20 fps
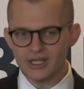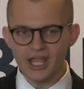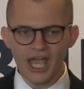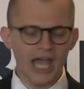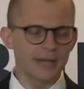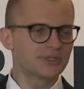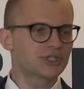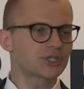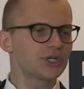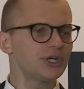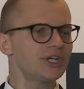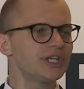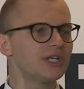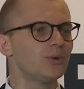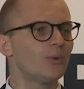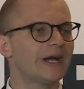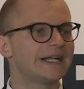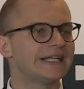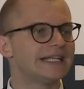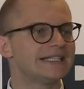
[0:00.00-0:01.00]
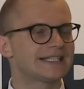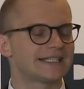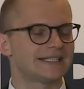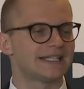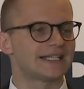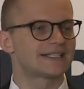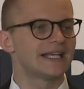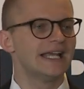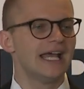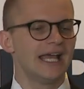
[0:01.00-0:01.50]
I'm sure he went into
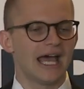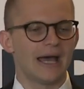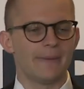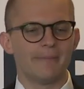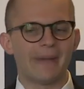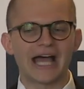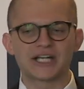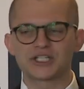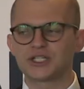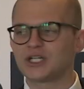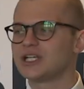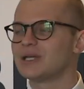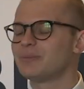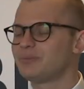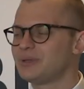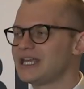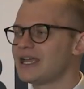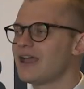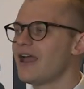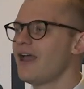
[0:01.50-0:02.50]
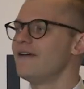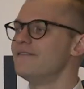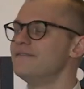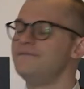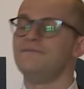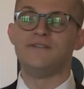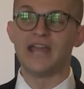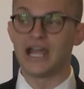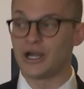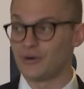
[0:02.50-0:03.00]
this imagining it being
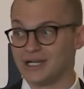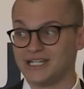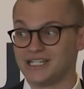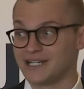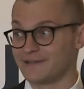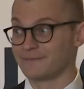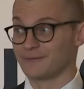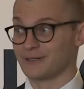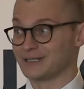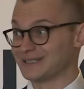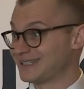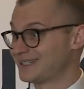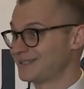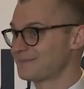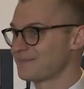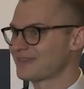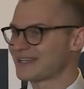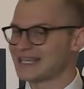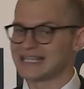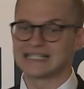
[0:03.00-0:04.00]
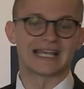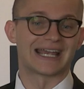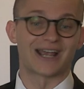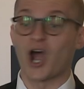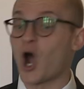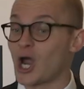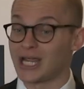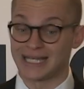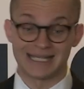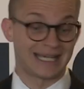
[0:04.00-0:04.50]
very different. He's like,
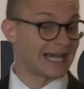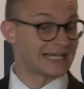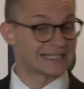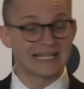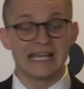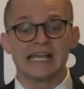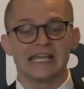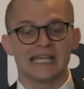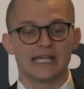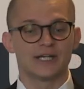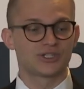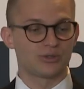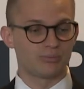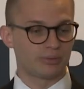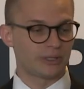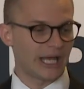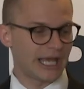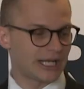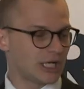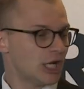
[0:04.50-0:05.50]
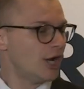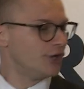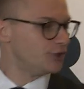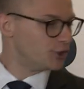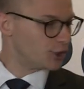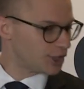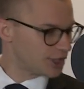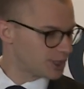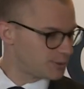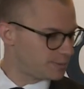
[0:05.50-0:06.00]
all right, guys, here's the plan.
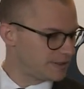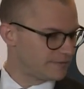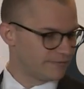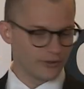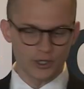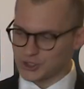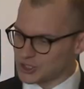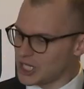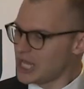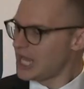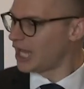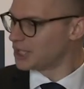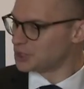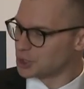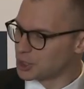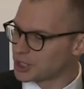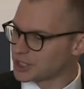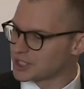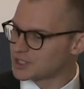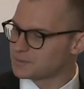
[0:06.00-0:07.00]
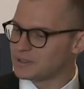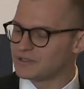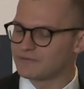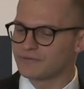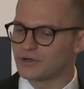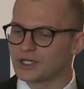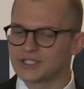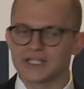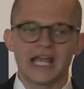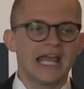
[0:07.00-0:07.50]
You're going to speak first, and you're going to speak
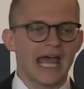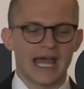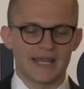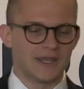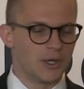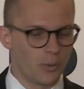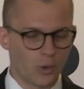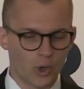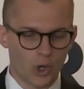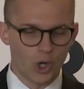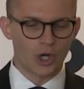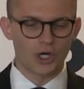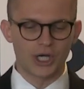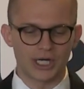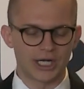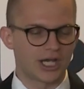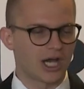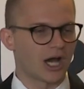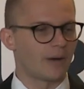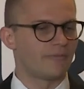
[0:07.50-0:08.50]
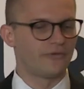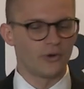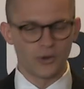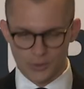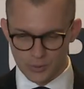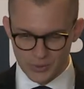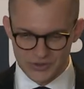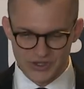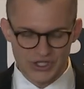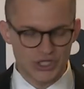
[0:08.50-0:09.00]
first, and then we're all going to come
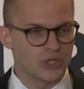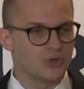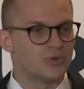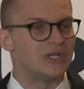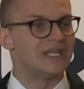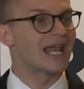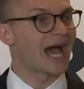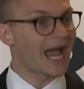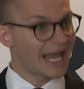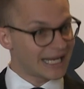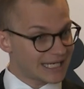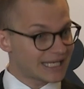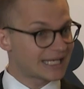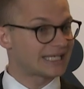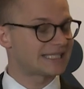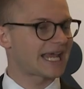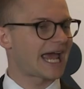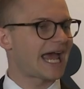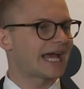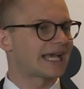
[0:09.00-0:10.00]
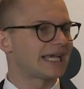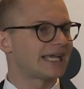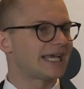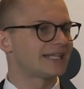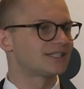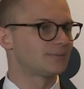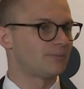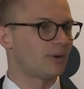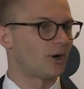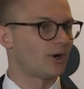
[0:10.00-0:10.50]
forward with a united attack
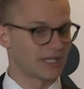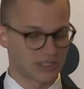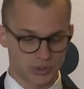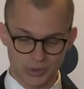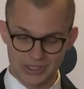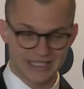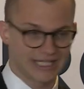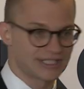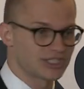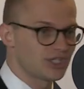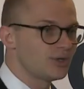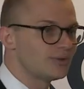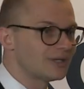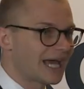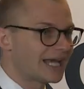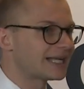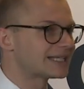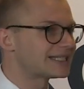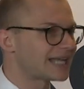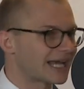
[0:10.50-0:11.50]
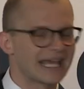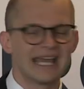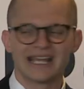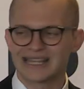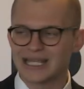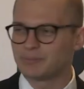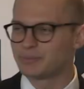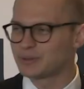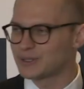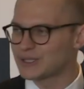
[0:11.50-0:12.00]
against Paul. That's what it says, a united attack.
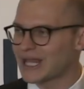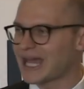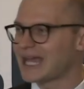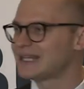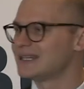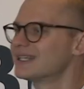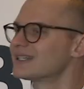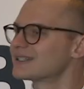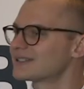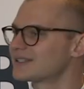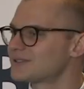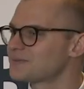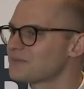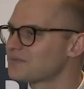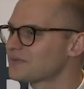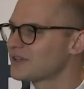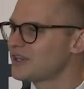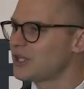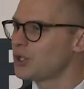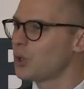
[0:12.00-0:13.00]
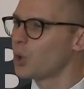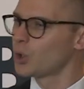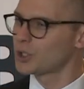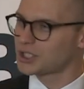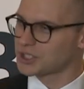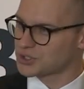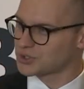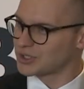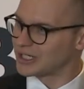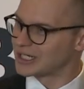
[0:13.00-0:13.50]
They planned this. They
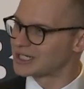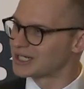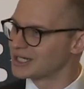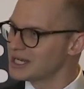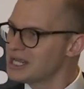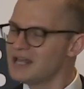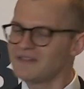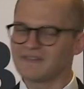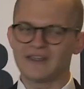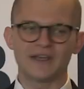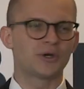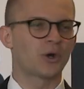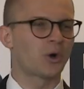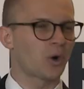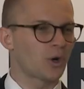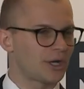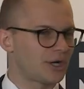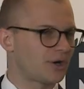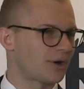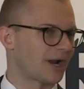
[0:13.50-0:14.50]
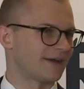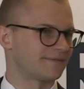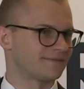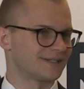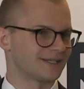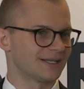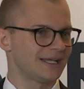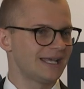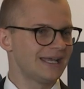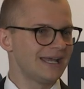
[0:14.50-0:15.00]
orchestrated it. They choreographed
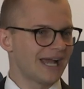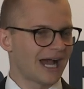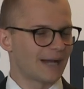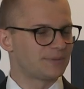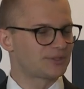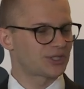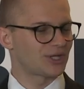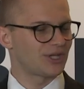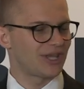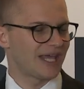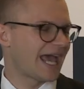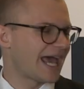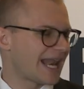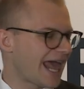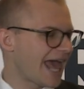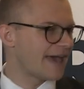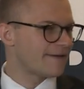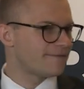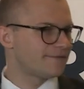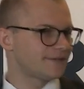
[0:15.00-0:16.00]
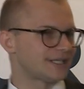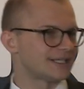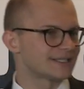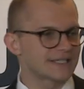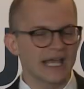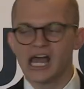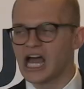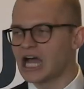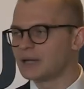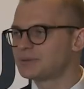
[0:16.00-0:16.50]
it. I'm sure they had
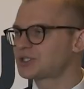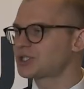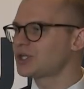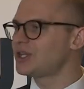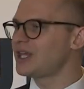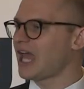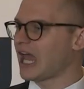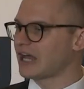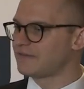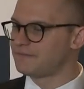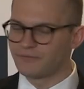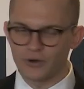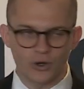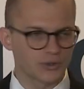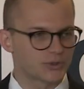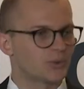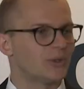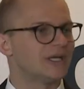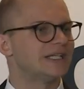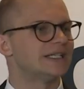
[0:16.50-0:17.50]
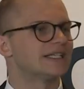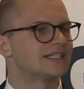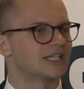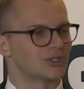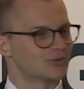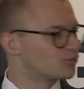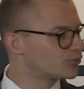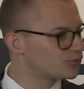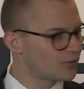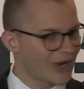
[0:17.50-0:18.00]
evidence. I'm sure they had false
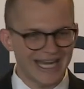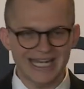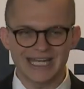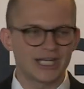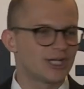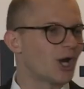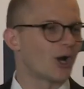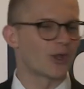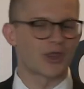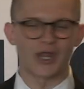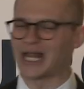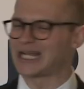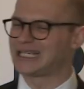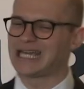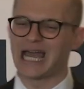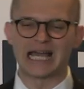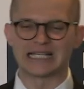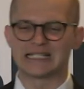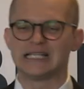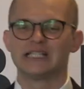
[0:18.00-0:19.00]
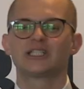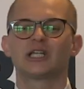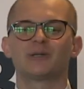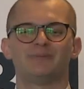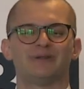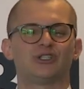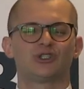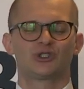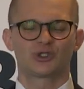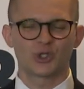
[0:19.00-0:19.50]
witnesses ready to go. They're like, guys, this is going to
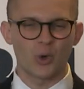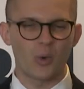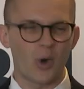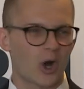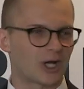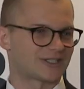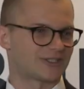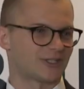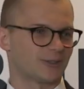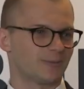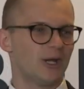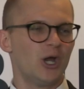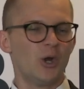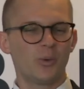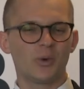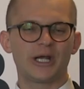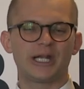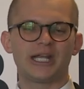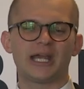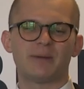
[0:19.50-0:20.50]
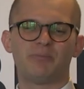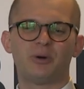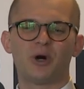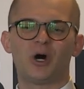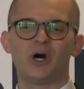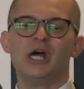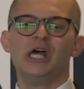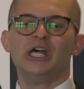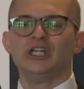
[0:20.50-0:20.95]
be so awesome. We're going to get Paul